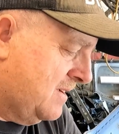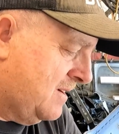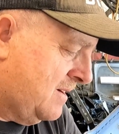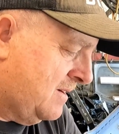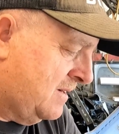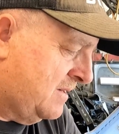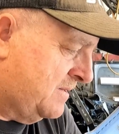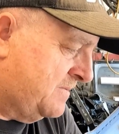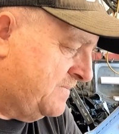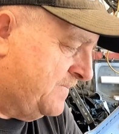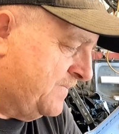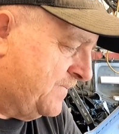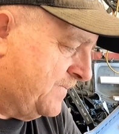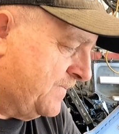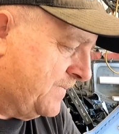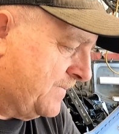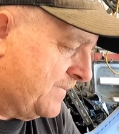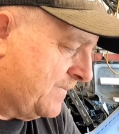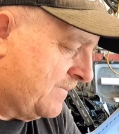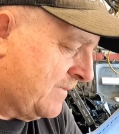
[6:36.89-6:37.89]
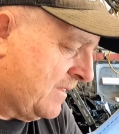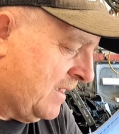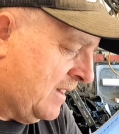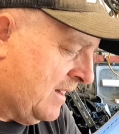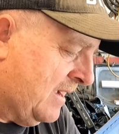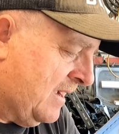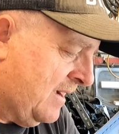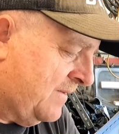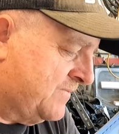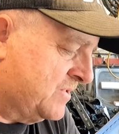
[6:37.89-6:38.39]

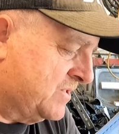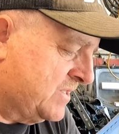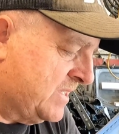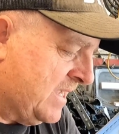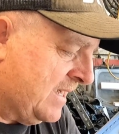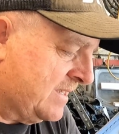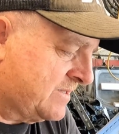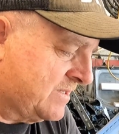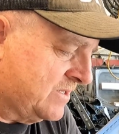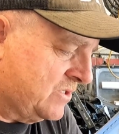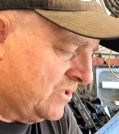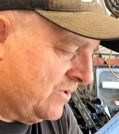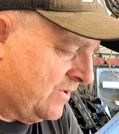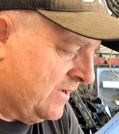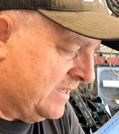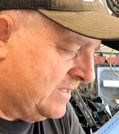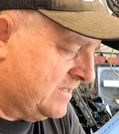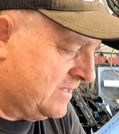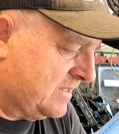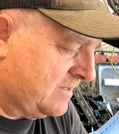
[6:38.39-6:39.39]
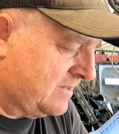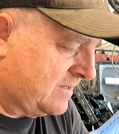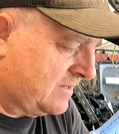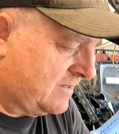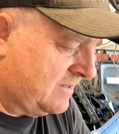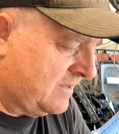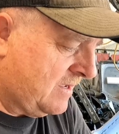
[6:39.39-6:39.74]
I have to tack the joints,